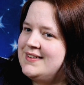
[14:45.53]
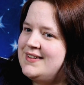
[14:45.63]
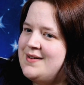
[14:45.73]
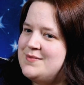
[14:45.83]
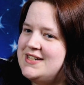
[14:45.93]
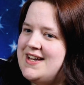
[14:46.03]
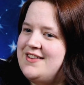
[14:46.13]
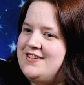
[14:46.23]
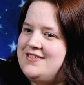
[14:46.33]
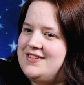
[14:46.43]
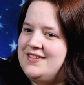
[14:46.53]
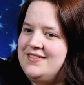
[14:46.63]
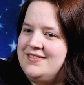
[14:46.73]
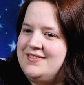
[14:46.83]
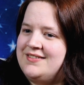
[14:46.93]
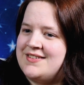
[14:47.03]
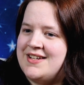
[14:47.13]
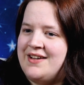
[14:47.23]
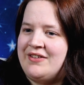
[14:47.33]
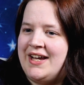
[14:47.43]
come together to
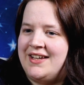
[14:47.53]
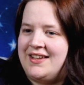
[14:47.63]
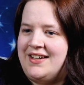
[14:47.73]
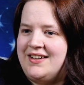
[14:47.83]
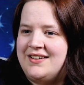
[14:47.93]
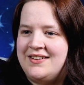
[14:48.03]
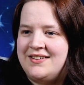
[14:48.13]
save Haley.